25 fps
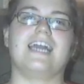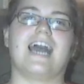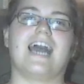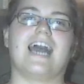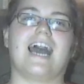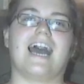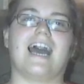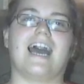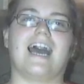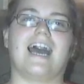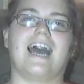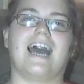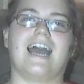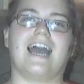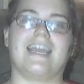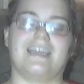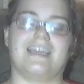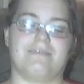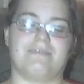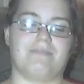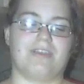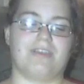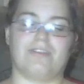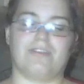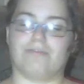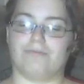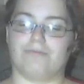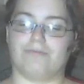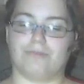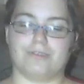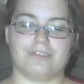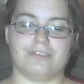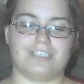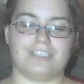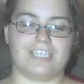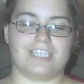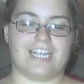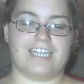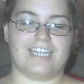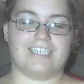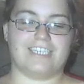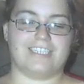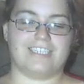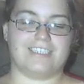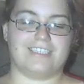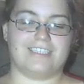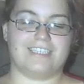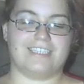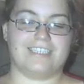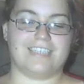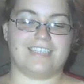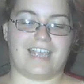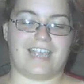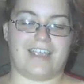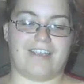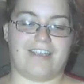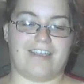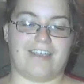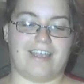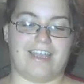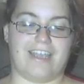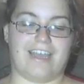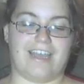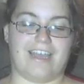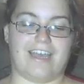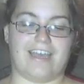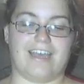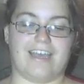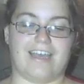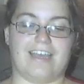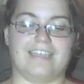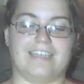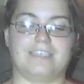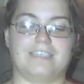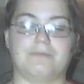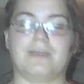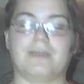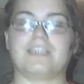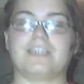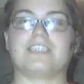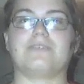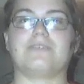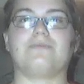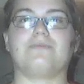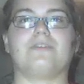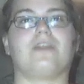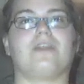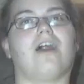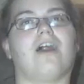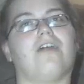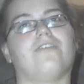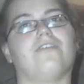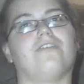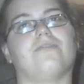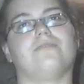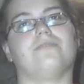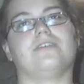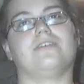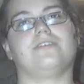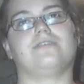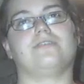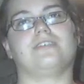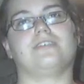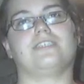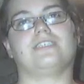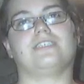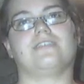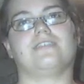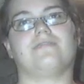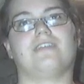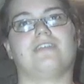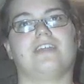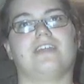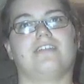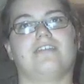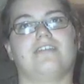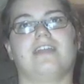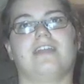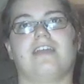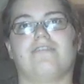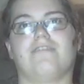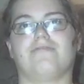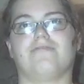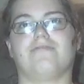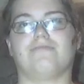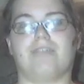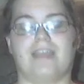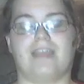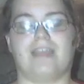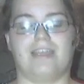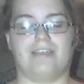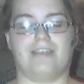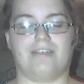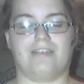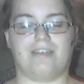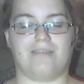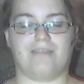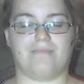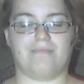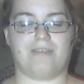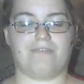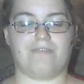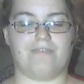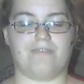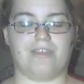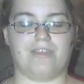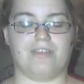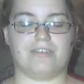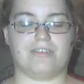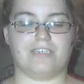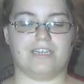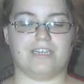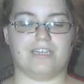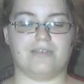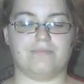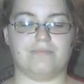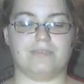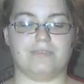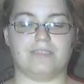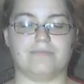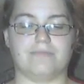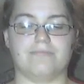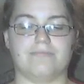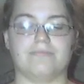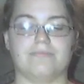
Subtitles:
I can make a real change in this area, especially with all the resources of the internet right here at my fingertips.